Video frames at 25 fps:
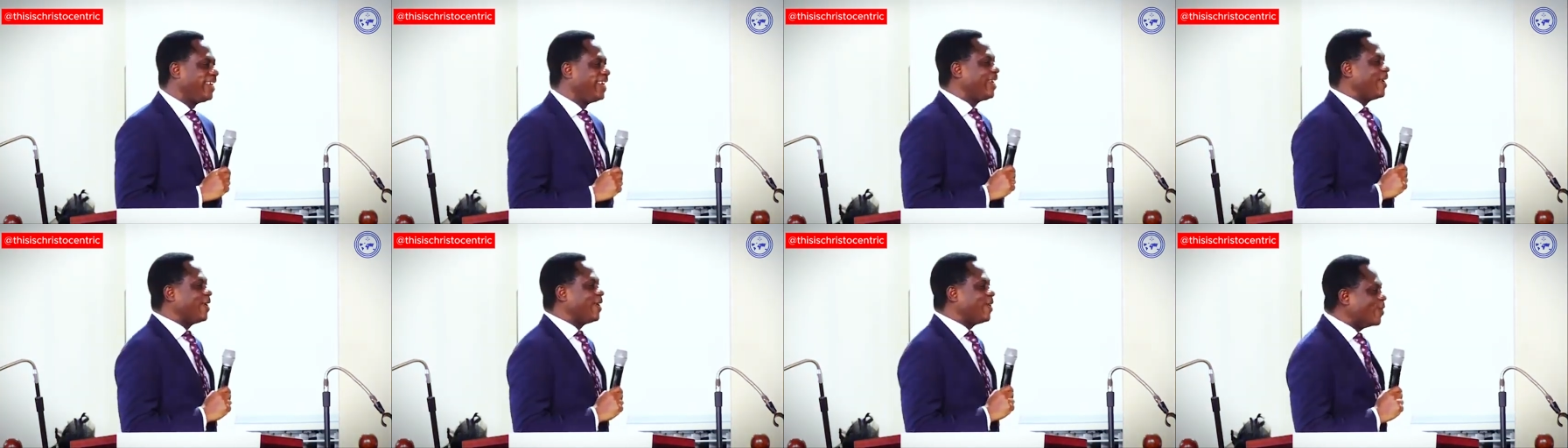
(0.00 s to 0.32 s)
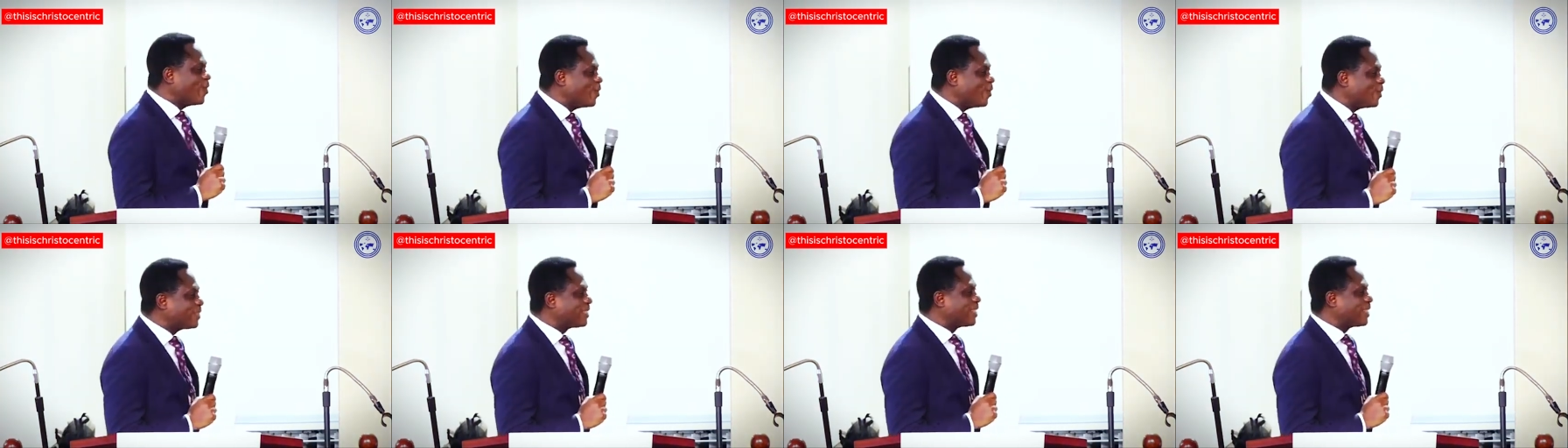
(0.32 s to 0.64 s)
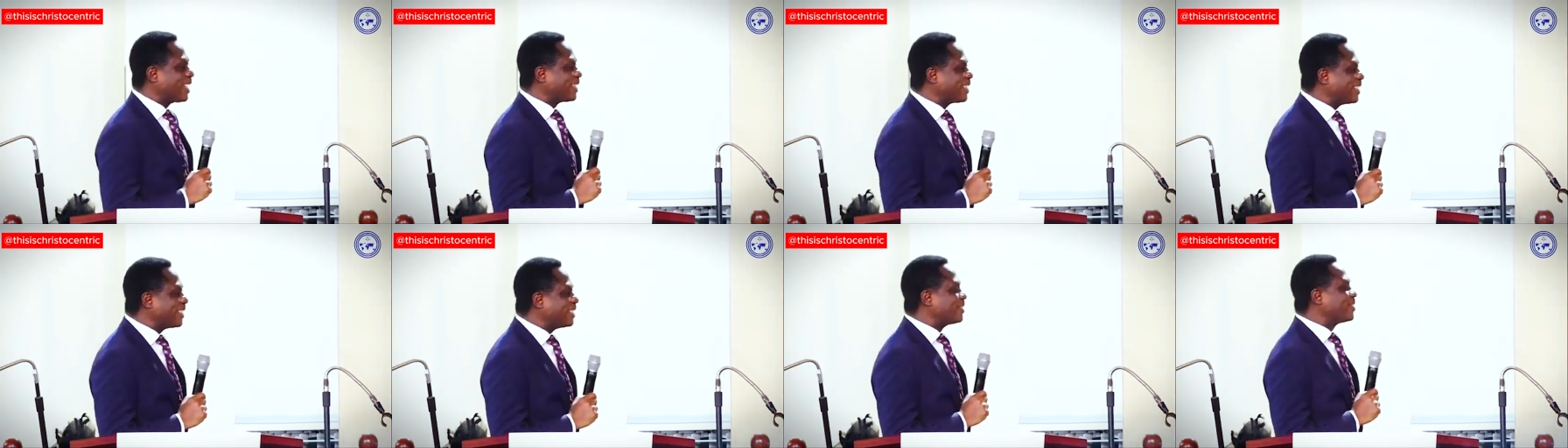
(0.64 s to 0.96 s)
he knows
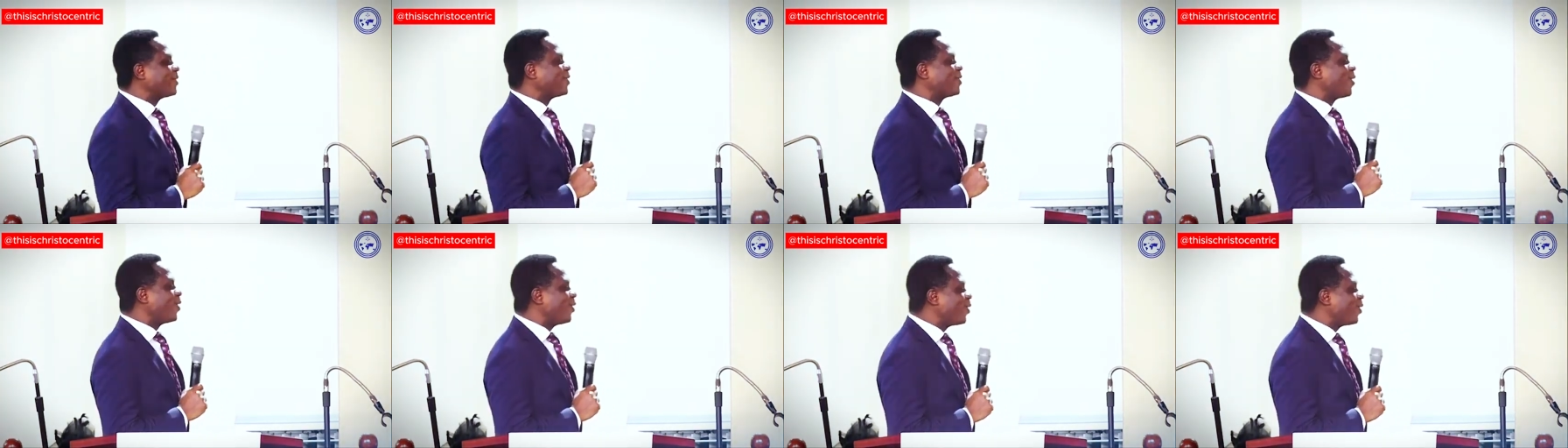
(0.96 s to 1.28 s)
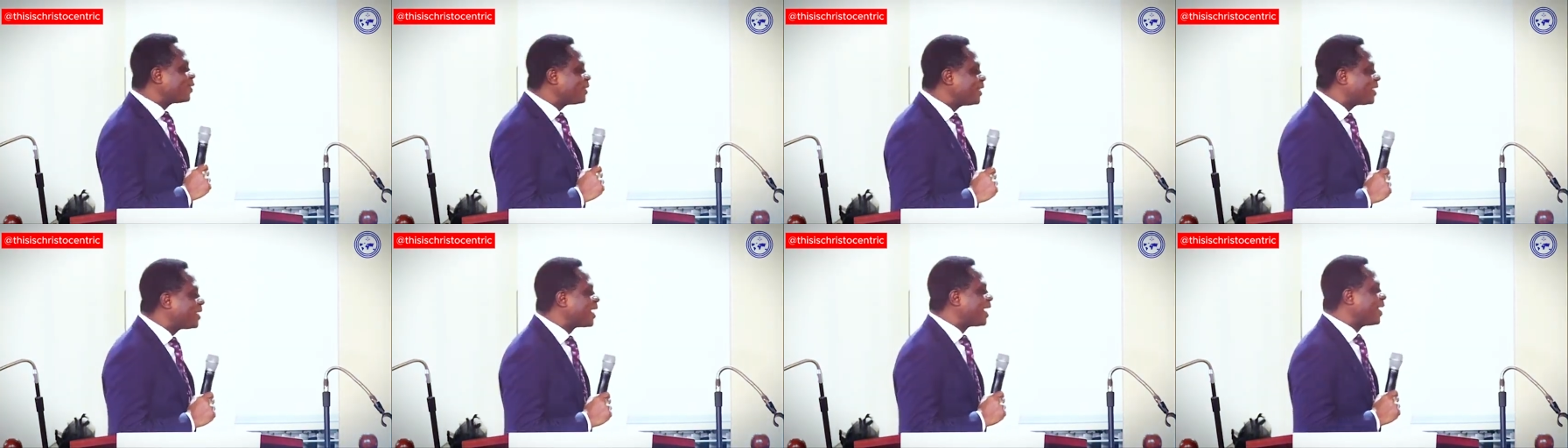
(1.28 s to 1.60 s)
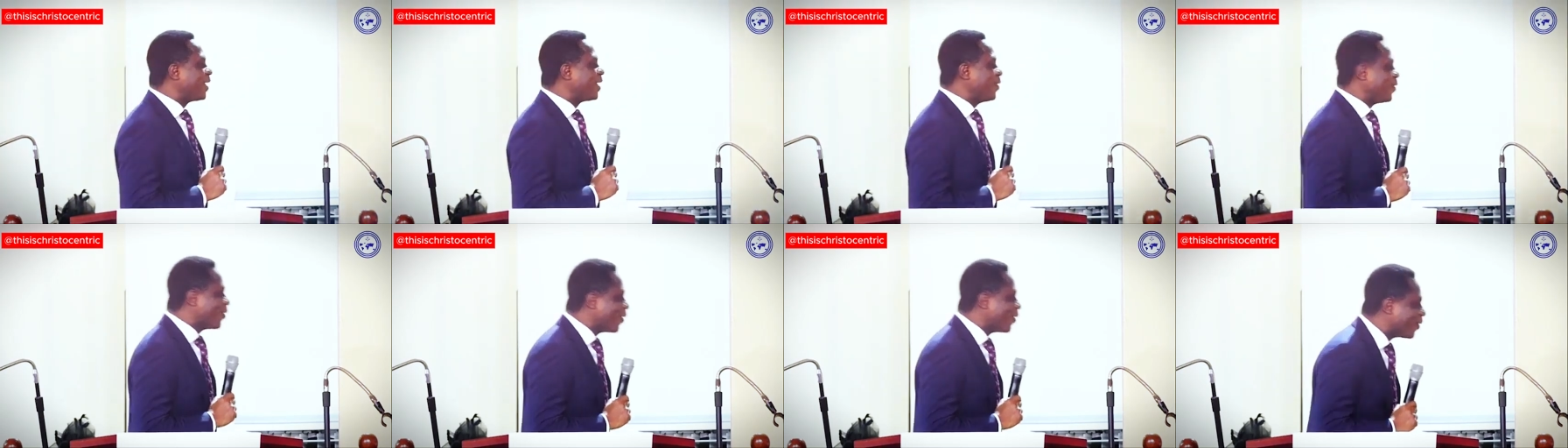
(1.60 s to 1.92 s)
that it's
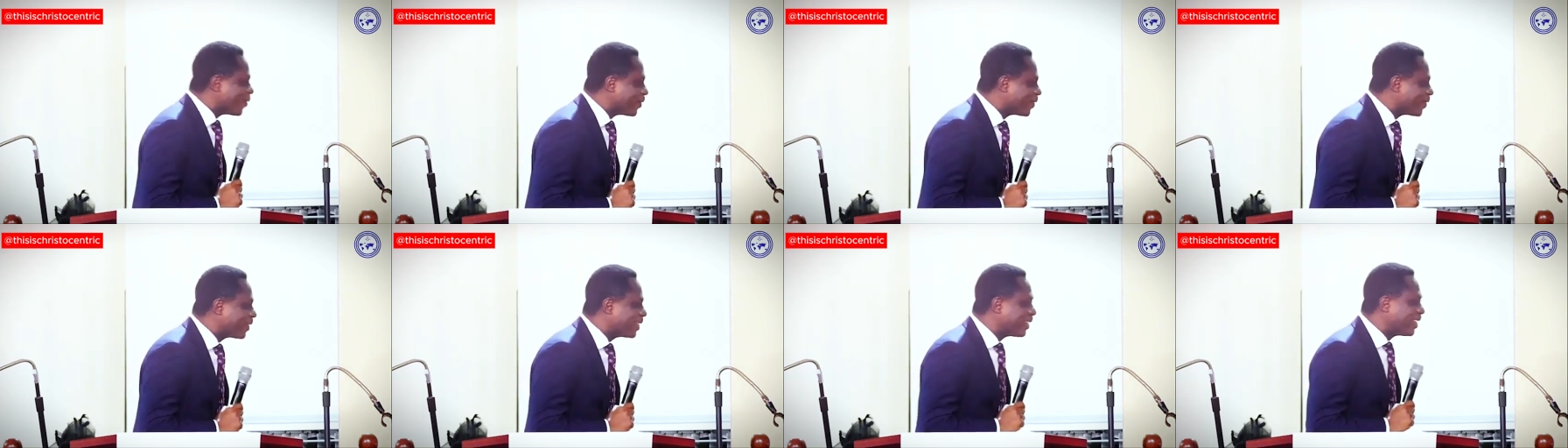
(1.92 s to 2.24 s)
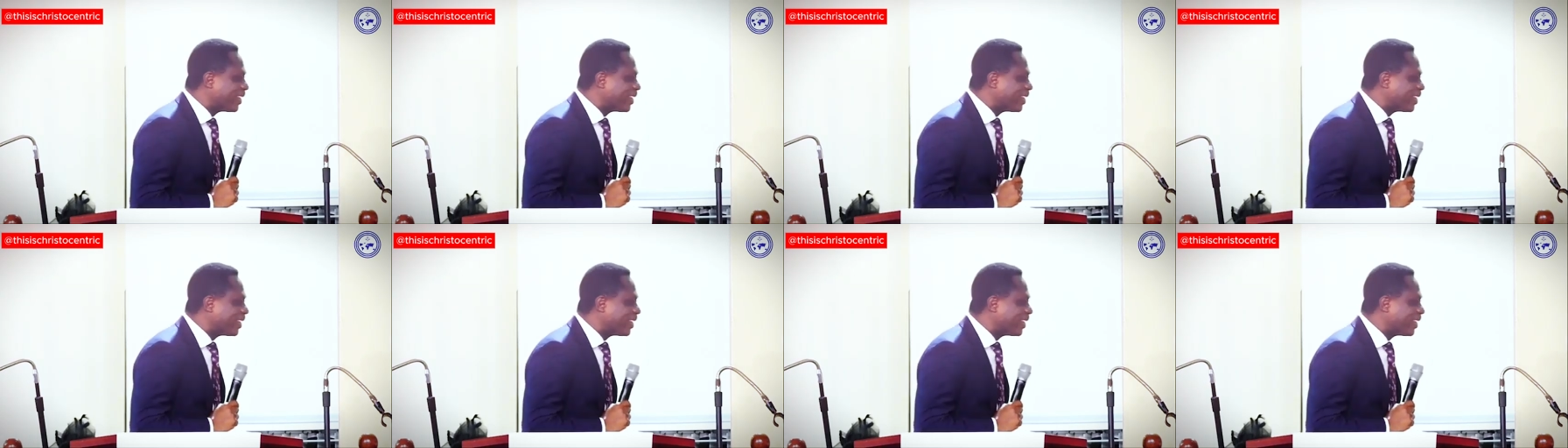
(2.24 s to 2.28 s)
theologically wrong